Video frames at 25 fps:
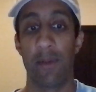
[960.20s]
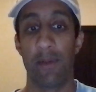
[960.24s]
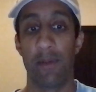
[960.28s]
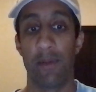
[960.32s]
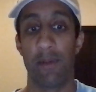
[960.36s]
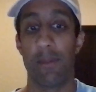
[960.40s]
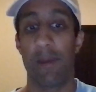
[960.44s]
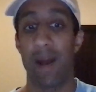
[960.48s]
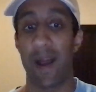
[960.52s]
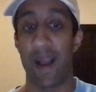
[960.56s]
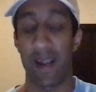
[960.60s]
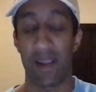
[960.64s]

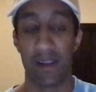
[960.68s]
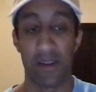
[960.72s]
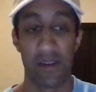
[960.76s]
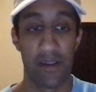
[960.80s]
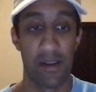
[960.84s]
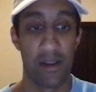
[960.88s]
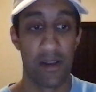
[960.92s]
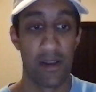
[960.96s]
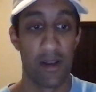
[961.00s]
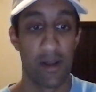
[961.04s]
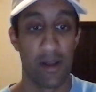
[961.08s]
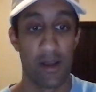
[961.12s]
back
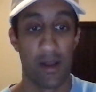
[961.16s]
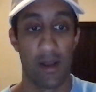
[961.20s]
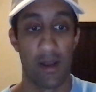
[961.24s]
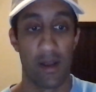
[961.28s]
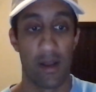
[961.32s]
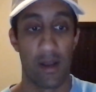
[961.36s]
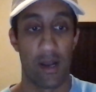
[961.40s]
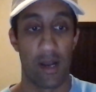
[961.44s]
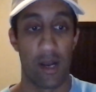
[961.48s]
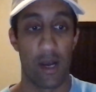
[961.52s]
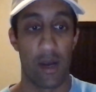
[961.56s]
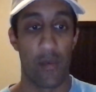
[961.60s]

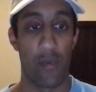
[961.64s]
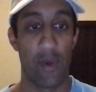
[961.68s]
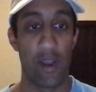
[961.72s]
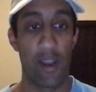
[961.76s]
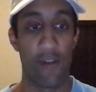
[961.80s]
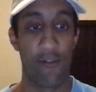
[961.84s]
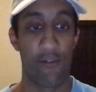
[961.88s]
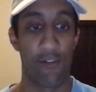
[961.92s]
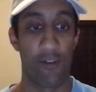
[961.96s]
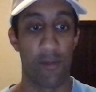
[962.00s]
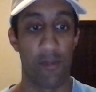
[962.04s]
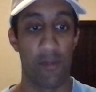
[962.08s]
away
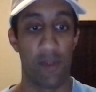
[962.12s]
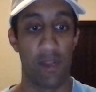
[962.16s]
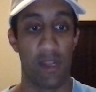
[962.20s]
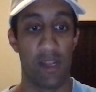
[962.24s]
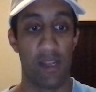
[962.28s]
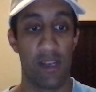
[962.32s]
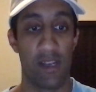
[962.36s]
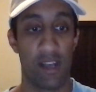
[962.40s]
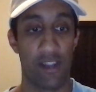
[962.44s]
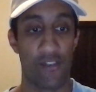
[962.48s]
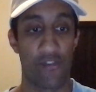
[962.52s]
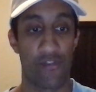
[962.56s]
from
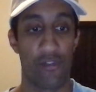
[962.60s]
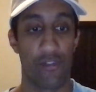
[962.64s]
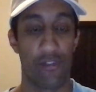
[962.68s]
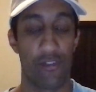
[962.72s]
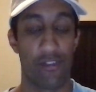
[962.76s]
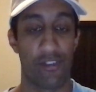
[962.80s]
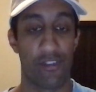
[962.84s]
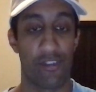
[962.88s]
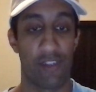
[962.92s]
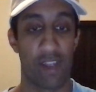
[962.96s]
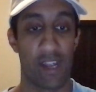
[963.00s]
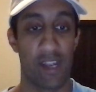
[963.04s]
industrial
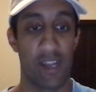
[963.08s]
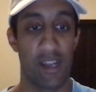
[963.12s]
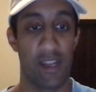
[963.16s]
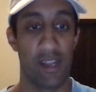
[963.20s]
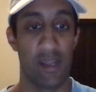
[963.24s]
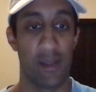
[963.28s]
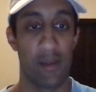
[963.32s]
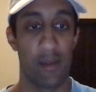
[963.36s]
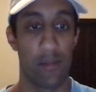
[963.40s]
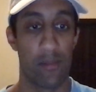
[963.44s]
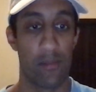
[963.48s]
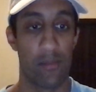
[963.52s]
society,
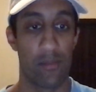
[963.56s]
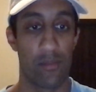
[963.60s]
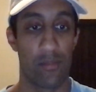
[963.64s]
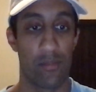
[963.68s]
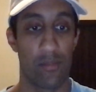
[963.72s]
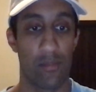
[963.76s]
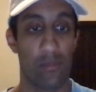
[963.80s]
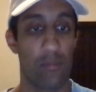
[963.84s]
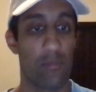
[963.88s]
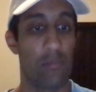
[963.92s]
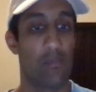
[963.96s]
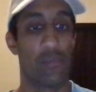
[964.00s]

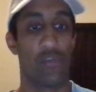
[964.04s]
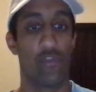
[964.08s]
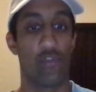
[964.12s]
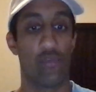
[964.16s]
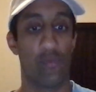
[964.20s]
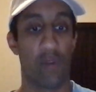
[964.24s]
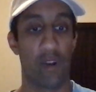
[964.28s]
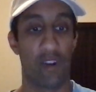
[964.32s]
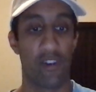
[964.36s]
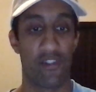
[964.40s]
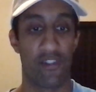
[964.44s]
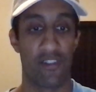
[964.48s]
too
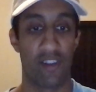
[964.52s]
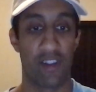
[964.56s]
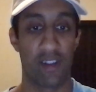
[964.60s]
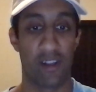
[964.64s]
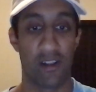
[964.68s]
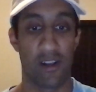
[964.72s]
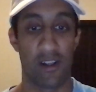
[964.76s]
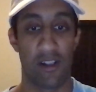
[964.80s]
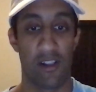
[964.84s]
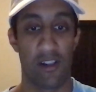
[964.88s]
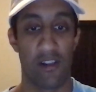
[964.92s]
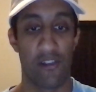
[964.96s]
much
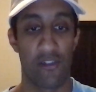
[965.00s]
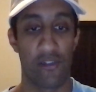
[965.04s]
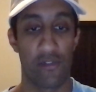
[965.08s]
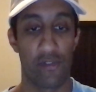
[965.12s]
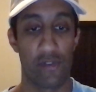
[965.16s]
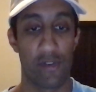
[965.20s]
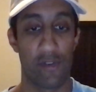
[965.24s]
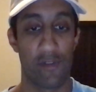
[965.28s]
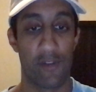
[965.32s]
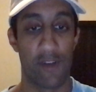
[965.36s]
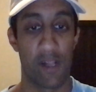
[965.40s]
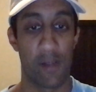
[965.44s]
technological
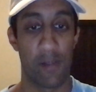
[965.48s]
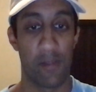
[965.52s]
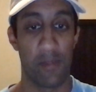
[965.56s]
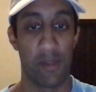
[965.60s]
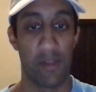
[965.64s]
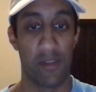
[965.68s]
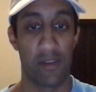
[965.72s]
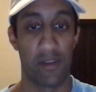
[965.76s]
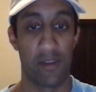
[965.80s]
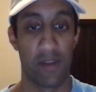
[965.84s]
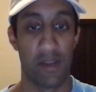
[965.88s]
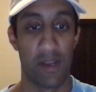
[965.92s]

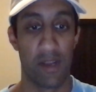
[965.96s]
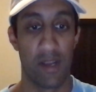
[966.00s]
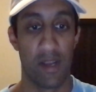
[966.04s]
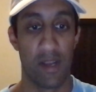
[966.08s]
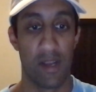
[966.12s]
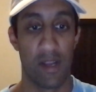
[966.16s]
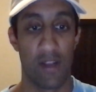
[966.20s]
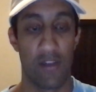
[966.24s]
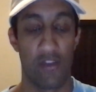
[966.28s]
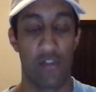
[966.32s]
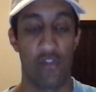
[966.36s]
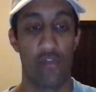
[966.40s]
development,
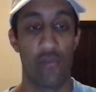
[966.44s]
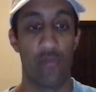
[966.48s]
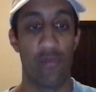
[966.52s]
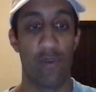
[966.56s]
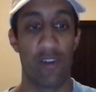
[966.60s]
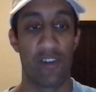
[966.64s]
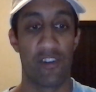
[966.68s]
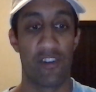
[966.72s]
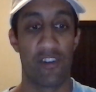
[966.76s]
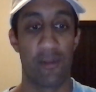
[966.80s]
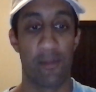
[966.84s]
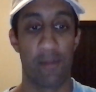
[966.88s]
too
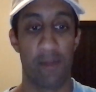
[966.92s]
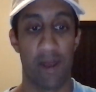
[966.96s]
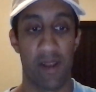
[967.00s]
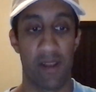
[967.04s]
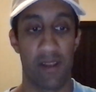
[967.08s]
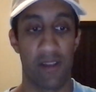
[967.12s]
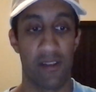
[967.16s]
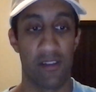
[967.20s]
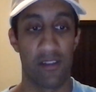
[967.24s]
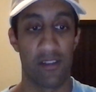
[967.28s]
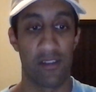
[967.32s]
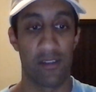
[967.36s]
much
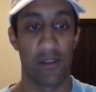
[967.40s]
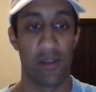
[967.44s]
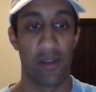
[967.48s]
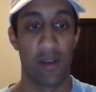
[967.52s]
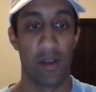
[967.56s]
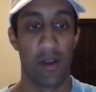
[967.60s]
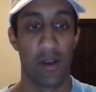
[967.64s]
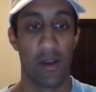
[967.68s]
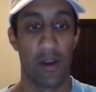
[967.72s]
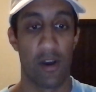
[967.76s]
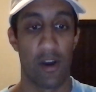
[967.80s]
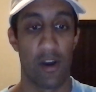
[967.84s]
dependence
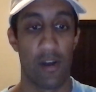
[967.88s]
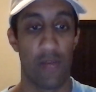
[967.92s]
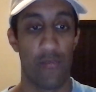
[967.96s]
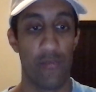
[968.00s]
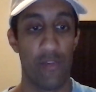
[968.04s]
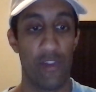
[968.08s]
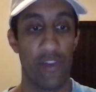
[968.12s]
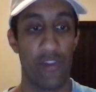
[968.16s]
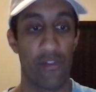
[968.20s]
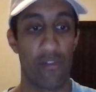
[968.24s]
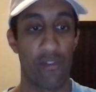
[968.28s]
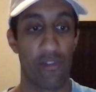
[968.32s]
on
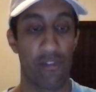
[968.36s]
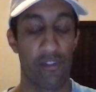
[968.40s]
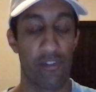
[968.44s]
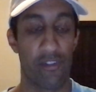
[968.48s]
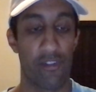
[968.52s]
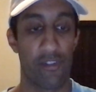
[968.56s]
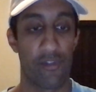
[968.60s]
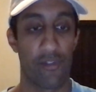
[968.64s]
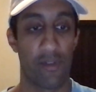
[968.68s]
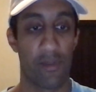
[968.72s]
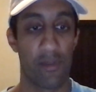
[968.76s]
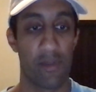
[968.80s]
resources
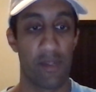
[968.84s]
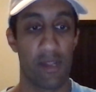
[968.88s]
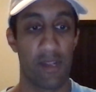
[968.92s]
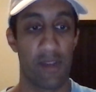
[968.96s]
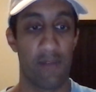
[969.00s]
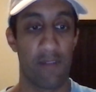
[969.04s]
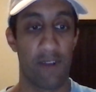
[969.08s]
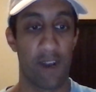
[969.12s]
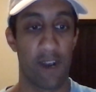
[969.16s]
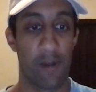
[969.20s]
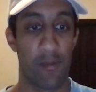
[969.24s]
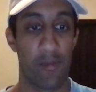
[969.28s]
from the
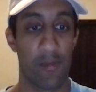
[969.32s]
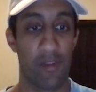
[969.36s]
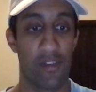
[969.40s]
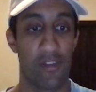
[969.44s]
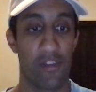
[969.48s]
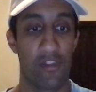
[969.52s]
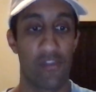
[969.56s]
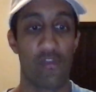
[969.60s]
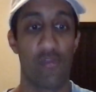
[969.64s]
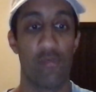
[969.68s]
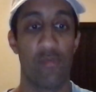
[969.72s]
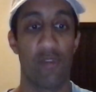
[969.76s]
environment,
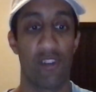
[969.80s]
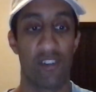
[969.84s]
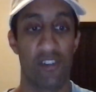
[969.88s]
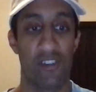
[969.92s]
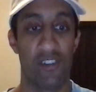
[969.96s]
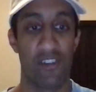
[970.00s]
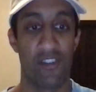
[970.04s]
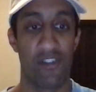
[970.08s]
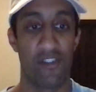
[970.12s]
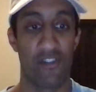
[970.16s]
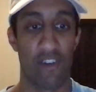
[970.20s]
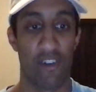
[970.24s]
too much
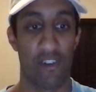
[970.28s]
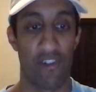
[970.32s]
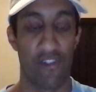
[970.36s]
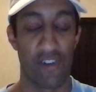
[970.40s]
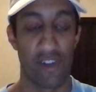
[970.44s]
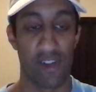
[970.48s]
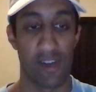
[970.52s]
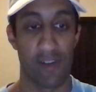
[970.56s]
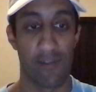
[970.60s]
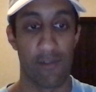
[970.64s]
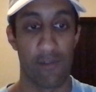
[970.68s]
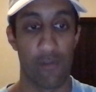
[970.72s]

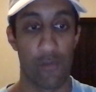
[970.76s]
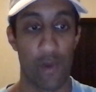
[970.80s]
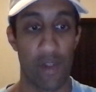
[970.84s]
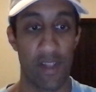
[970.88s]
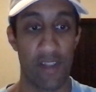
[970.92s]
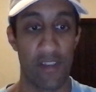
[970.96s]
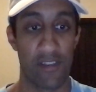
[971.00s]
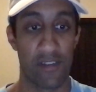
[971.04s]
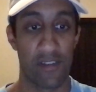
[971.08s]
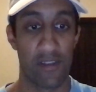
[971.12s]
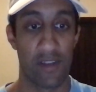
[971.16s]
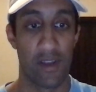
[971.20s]
discharging of
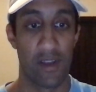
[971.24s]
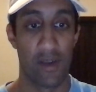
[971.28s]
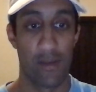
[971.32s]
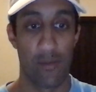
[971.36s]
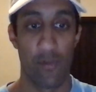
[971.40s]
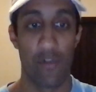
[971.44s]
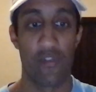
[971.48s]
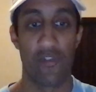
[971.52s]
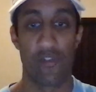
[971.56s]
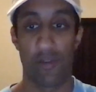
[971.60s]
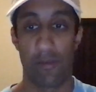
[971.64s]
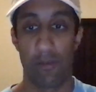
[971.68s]
waste,
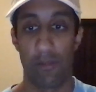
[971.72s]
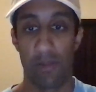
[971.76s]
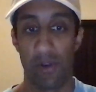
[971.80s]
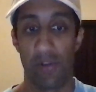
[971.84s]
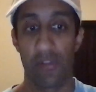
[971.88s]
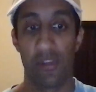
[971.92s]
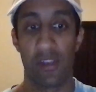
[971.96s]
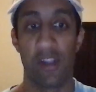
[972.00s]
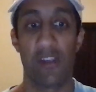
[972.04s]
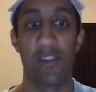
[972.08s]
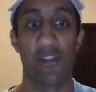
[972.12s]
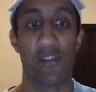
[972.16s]
which are
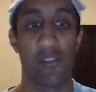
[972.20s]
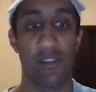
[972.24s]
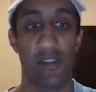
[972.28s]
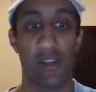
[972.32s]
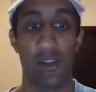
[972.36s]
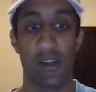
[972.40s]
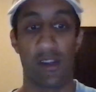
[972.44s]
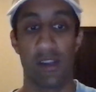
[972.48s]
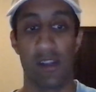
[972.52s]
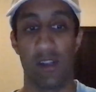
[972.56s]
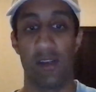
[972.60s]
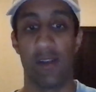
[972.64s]
built into
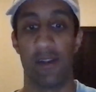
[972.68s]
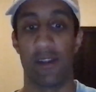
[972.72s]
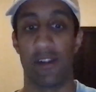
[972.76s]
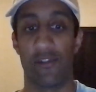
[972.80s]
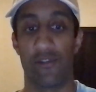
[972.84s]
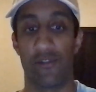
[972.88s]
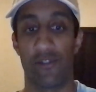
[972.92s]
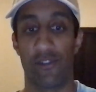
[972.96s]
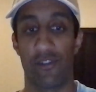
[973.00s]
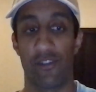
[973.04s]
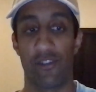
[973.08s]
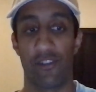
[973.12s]
the
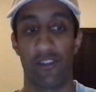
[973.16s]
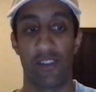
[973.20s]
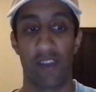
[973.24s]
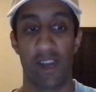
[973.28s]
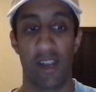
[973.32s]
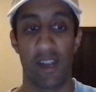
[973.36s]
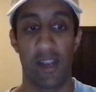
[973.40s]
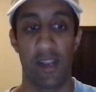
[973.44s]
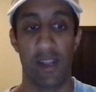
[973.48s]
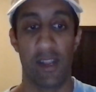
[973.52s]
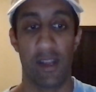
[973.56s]
industrial society.